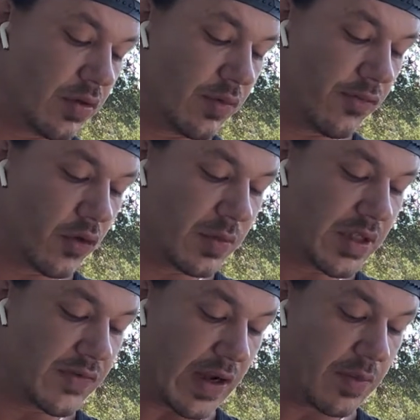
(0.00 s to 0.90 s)
who form
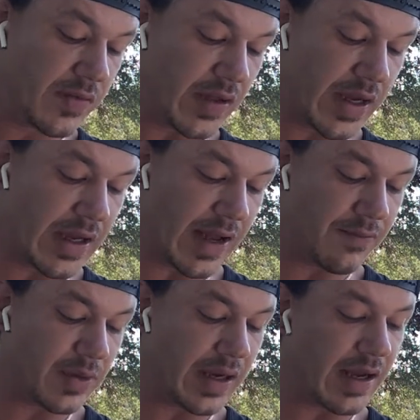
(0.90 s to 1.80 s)
this family of light
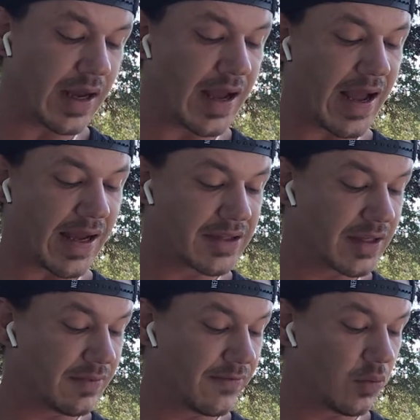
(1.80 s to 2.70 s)
have been
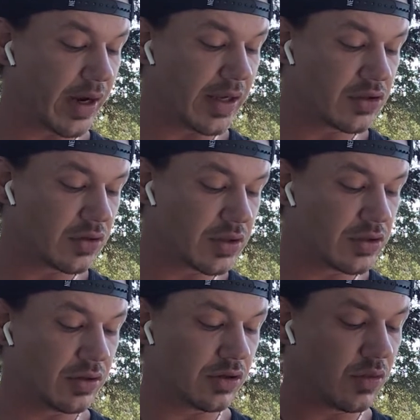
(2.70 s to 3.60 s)
asking for answers
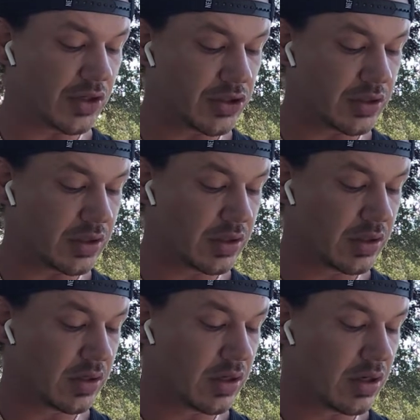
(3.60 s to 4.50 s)
to their questions.
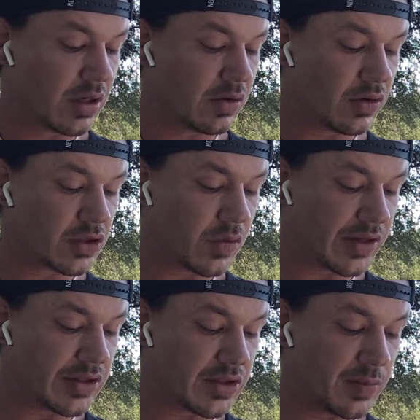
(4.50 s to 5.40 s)
Those
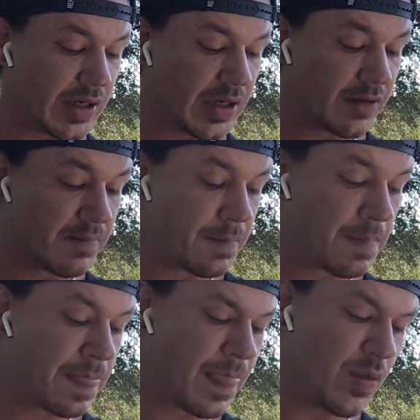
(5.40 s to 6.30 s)
questions being,
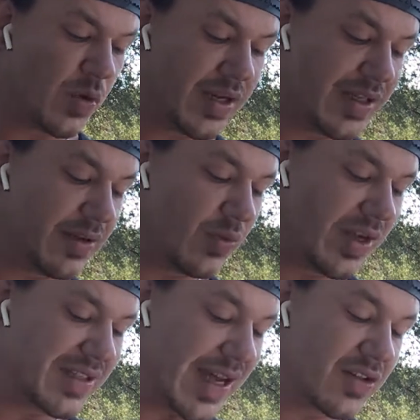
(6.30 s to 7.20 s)
what
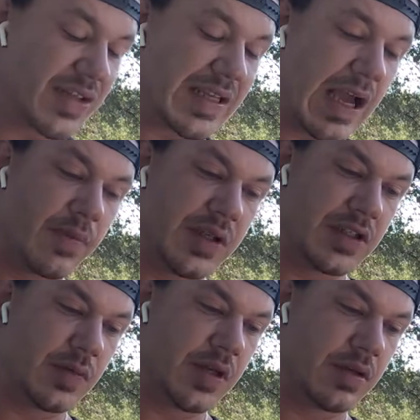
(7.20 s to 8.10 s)
exactly is happening
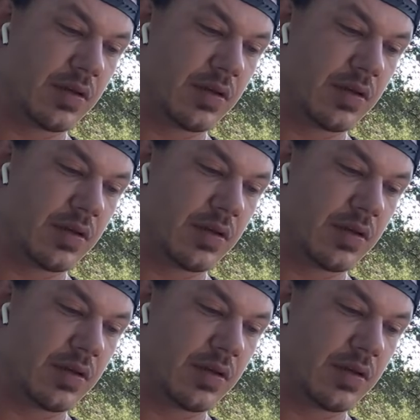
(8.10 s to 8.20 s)
to me?